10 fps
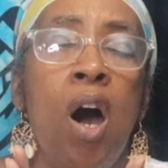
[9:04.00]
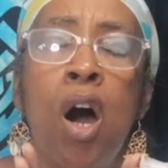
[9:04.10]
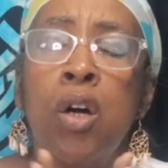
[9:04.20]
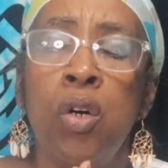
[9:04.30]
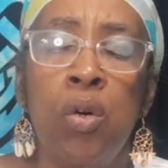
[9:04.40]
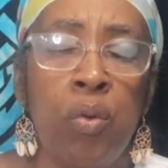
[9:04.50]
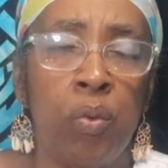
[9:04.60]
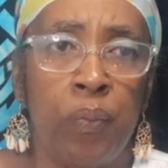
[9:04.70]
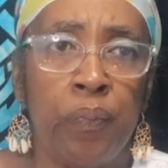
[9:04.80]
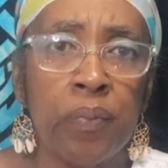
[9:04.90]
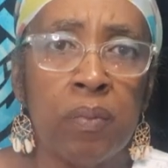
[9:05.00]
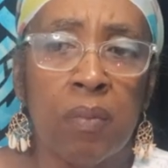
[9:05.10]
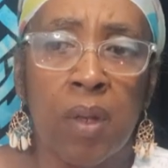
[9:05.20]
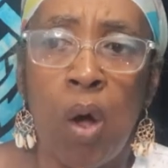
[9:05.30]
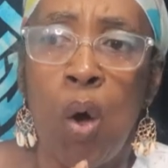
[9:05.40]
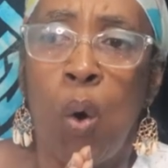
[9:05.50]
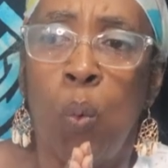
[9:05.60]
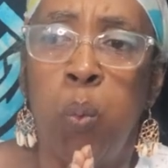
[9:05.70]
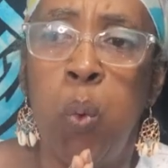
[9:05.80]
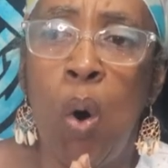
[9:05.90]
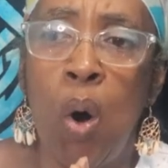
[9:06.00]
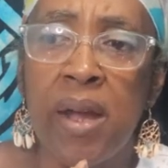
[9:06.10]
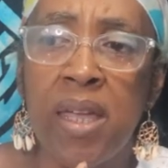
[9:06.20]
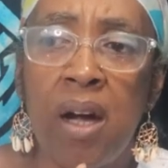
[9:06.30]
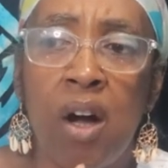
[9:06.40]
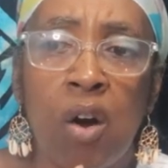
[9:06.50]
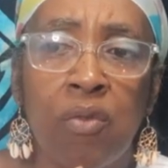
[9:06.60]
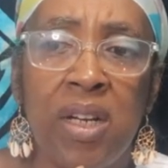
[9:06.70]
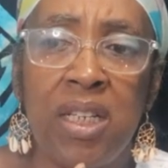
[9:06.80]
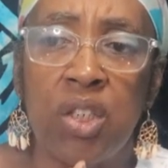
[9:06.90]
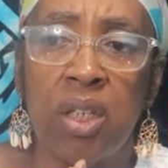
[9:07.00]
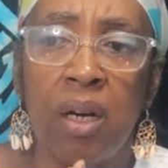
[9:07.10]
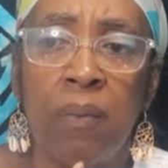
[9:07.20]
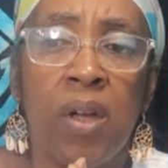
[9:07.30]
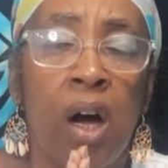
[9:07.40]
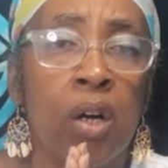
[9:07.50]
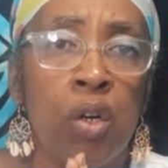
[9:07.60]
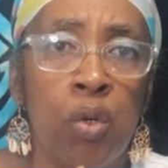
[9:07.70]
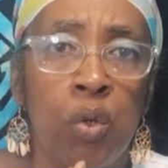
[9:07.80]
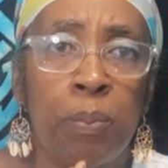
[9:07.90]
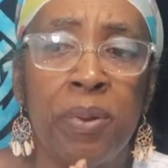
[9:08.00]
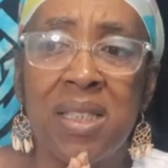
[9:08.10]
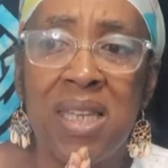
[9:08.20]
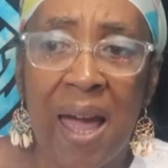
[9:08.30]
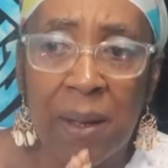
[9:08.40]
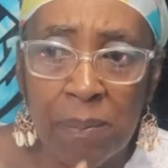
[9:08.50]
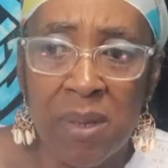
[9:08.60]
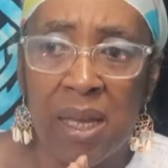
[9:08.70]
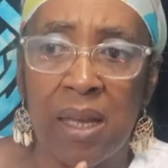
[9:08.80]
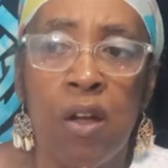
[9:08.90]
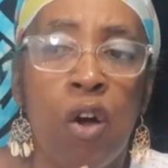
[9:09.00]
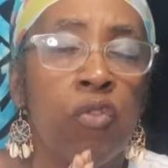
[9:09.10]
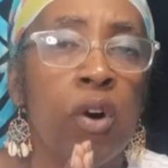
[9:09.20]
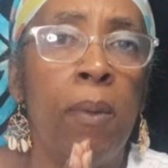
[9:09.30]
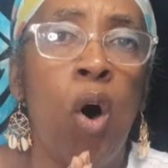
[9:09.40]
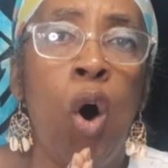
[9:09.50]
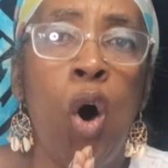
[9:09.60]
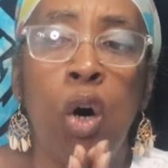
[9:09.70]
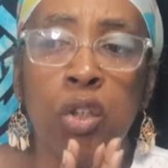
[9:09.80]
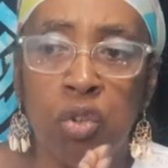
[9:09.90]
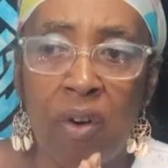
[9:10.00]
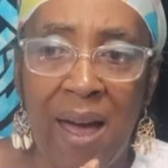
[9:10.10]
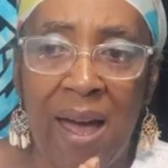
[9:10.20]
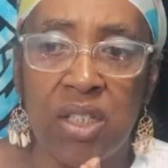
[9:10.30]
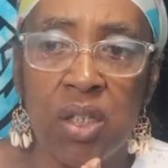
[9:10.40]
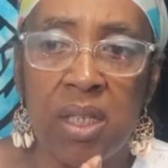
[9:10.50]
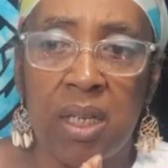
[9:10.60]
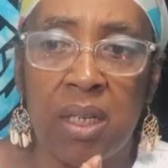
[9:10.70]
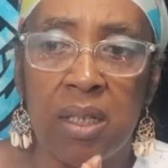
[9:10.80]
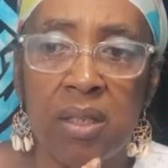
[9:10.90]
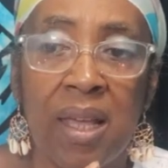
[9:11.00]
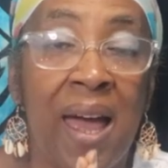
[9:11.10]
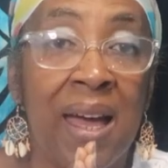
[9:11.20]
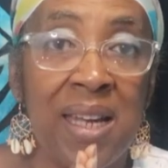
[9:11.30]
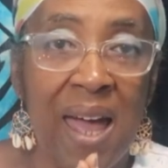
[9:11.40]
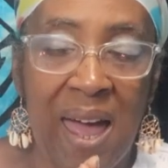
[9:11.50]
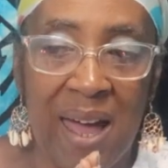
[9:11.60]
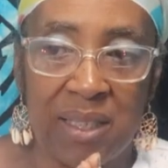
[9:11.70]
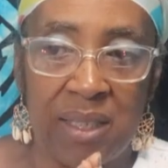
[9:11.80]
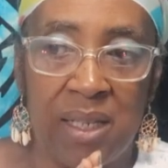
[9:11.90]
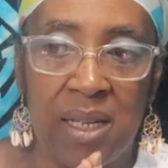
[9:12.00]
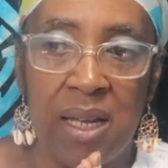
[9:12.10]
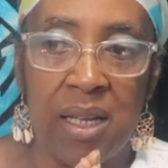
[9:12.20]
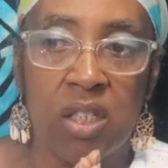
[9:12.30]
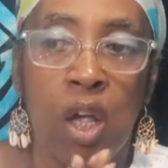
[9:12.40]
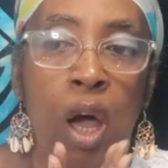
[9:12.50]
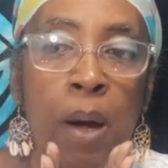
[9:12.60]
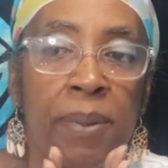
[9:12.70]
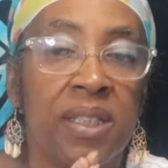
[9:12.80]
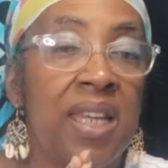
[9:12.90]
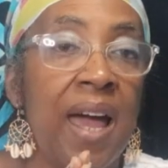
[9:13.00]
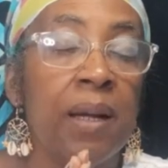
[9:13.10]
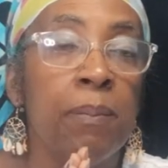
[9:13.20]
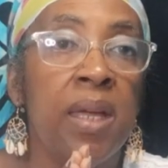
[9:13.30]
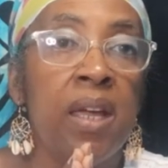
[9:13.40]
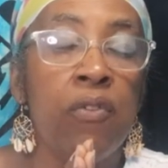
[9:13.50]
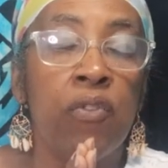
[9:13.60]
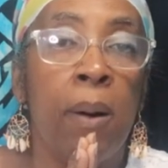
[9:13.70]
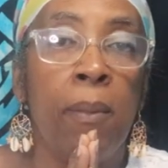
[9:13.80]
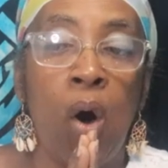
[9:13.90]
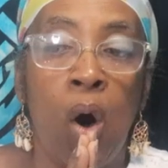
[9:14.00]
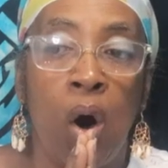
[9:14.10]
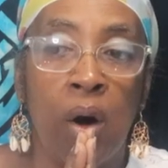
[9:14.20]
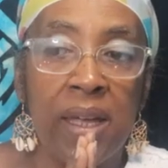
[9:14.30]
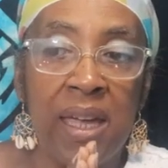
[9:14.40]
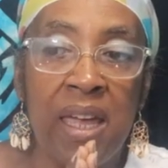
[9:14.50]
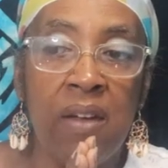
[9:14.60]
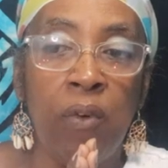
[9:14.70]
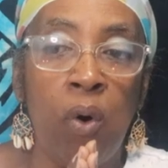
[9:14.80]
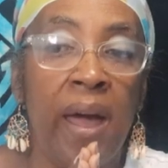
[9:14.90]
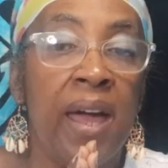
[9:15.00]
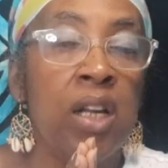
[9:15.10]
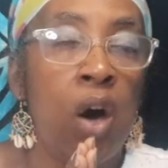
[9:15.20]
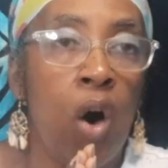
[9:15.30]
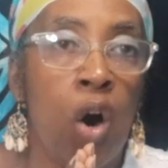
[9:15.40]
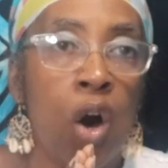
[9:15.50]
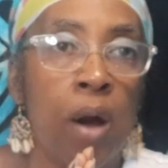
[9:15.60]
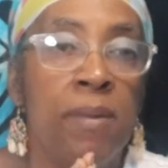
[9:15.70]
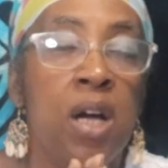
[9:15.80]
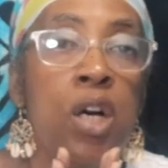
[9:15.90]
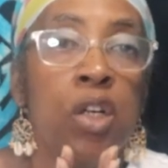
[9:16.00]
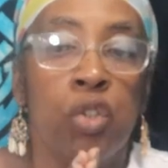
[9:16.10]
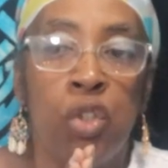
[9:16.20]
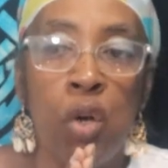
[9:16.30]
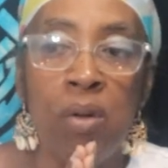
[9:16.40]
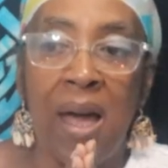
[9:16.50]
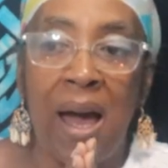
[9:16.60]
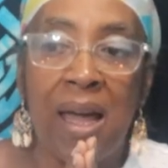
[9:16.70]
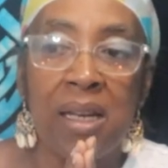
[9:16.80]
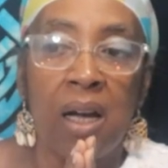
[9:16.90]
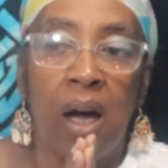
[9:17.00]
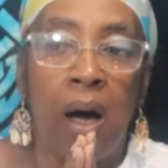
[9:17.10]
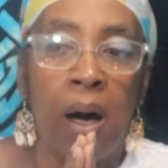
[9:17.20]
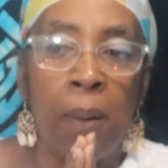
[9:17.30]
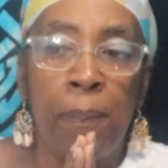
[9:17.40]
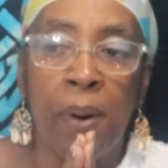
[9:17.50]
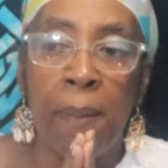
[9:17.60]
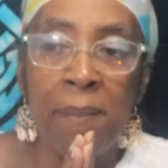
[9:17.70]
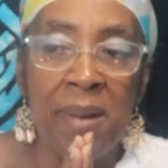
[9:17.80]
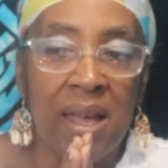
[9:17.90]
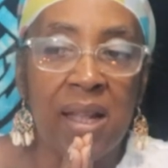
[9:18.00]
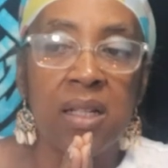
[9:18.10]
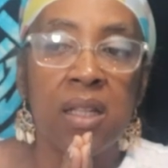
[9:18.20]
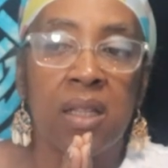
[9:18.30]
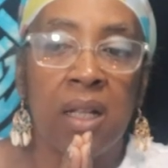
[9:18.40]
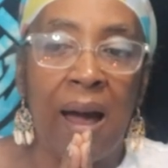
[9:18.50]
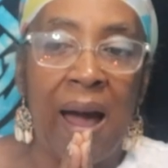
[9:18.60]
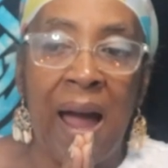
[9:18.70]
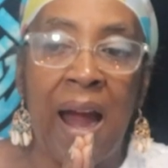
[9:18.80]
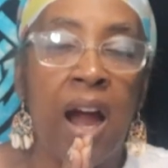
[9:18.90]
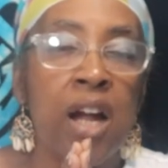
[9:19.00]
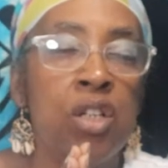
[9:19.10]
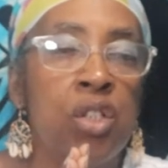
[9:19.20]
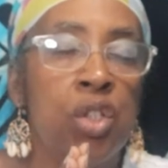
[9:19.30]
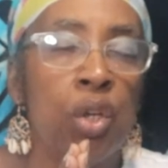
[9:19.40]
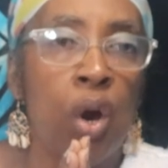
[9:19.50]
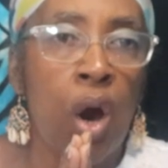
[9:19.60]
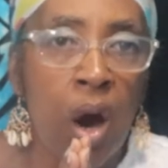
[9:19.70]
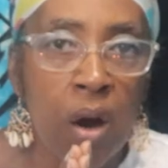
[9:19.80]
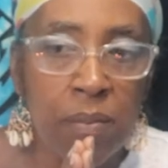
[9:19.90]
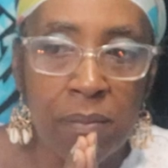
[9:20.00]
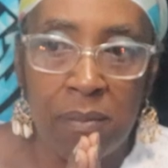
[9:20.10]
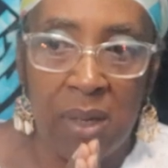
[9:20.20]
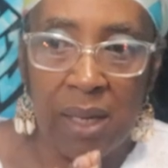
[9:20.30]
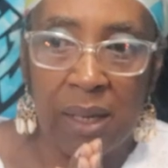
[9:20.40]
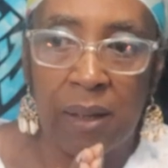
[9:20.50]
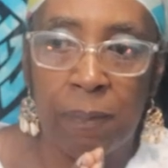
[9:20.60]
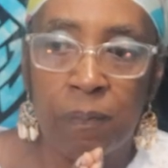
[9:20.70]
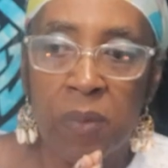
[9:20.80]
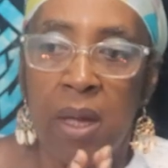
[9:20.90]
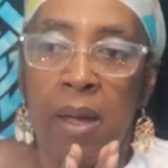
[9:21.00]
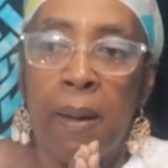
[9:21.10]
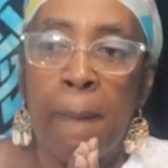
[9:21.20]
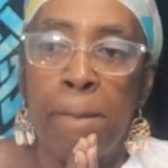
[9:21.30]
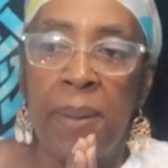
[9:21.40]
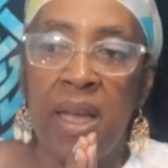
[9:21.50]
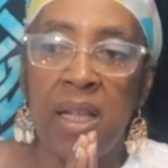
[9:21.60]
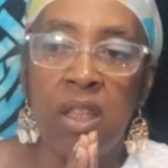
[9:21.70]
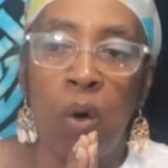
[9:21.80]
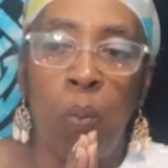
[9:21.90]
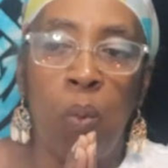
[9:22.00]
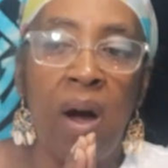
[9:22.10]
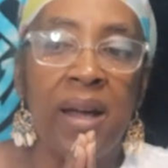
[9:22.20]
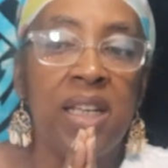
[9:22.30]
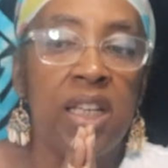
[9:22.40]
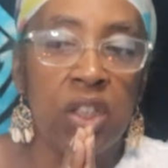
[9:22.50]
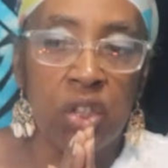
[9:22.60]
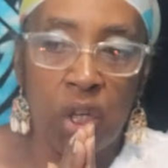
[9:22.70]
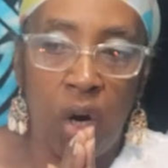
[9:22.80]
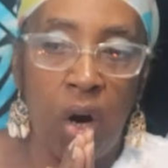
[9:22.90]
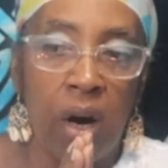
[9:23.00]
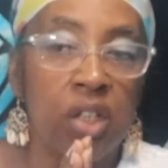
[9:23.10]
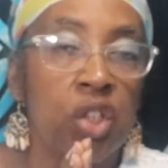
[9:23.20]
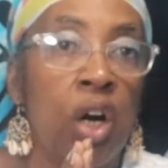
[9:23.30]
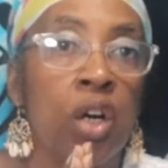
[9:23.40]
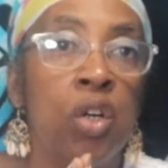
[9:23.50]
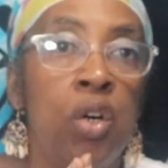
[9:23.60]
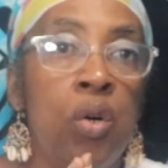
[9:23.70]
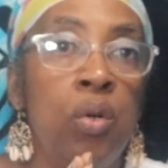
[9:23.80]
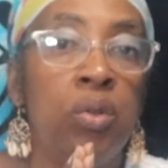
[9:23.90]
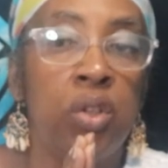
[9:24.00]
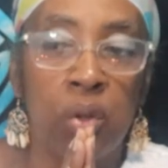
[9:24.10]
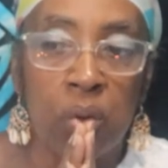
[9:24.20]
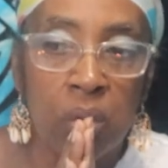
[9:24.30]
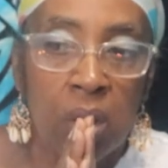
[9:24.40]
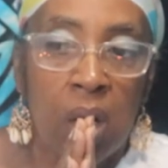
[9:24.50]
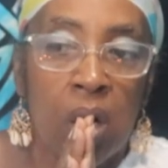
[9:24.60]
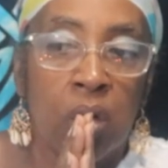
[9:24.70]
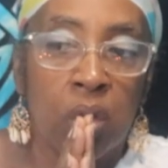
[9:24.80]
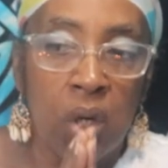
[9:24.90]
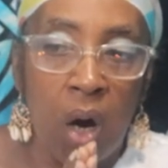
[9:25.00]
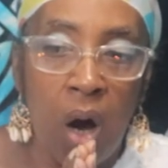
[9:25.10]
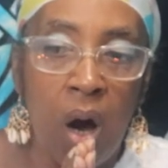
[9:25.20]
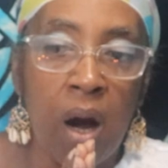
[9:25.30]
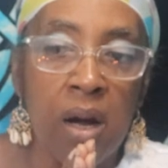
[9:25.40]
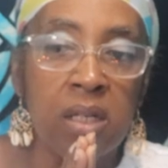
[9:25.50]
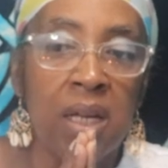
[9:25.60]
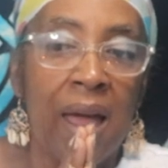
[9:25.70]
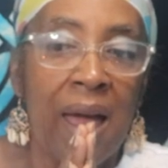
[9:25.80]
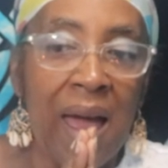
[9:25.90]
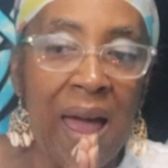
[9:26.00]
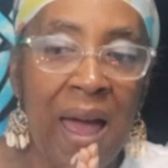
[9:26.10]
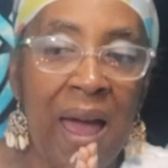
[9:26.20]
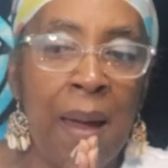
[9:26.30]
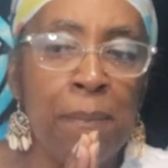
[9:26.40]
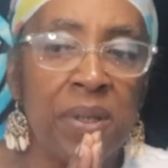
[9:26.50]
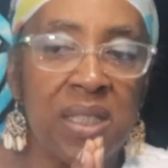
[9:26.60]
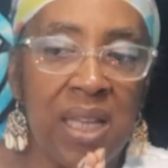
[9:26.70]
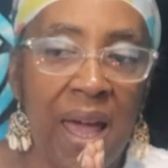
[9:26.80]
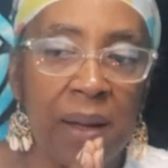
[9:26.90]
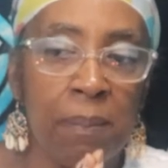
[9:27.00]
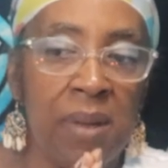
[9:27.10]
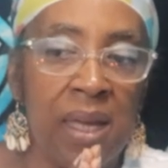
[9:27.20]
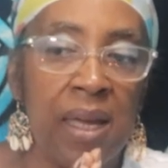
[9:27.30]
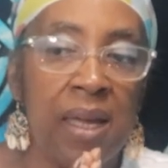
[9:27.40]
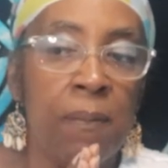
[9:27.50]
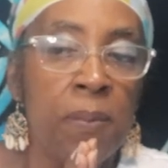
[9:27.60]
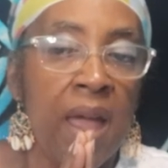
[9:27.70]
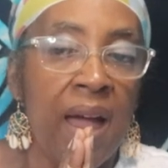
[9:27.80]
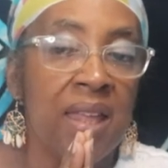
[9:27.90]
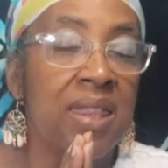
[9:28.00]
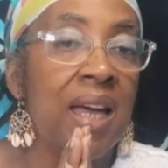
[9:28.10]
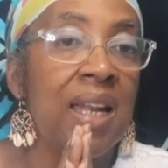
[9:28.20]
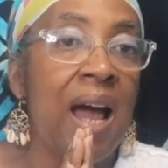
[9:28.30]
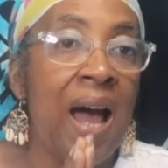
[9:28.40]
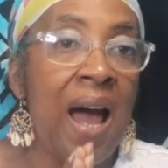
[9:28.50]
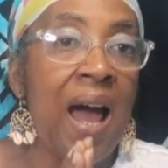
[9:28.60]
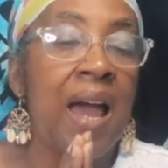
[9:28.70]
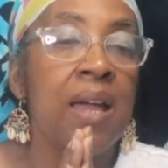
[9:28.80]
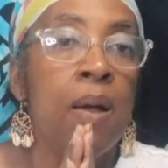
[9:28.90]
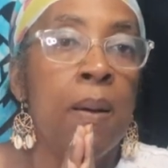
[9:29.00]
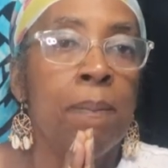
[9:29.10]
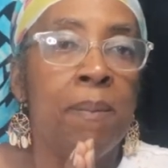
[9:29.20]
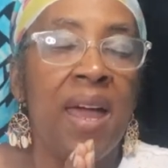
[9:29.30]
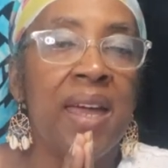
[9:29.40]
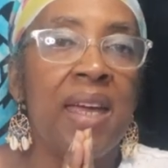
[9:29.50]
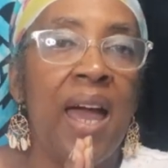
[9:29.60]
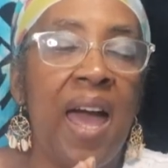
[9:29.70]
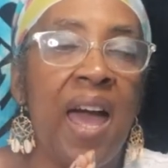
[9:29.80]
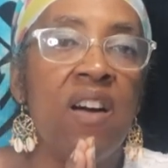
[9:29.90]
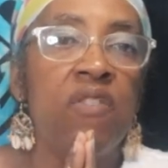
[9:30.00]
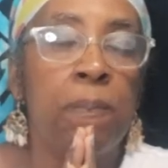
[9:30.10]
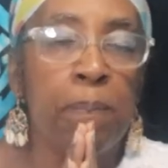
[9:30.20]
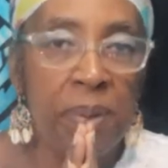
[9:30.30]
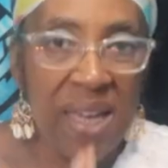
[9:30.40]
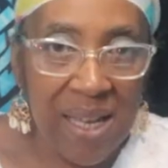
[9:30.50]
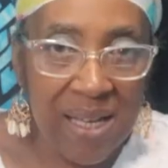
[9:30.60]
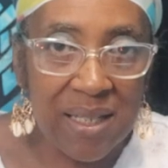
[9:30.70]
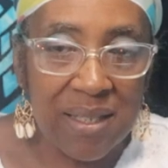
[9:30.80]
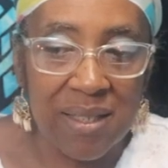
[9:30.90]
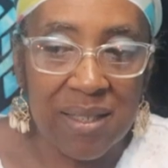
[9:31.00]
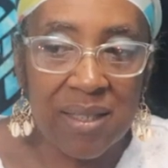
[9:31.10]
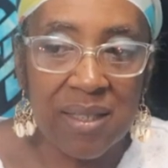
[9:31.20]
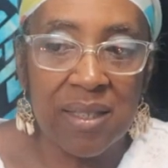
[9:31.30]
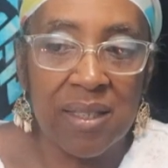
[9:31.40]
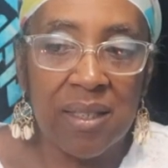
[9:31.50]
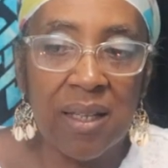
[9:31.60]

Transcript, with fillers: Ogun, warrior Orisha, Ogun, protect me from all tragedies and accidents. Protect me from all evil and harm. Do not uh, permit the iron to hurt me. Be the one in charge, Ogun, to guard and protect me, and that I may have peace.